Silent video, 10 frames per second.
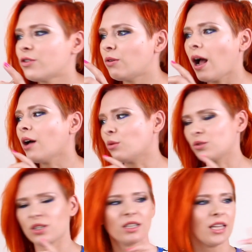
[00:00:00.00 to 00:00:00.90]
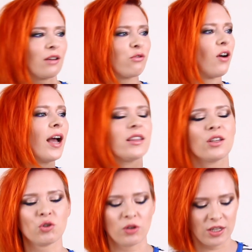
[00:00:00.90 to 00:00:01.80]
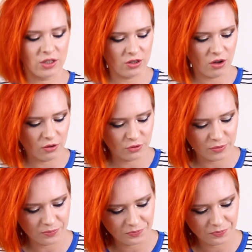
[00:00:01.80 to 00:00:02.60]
around and like find the traces of.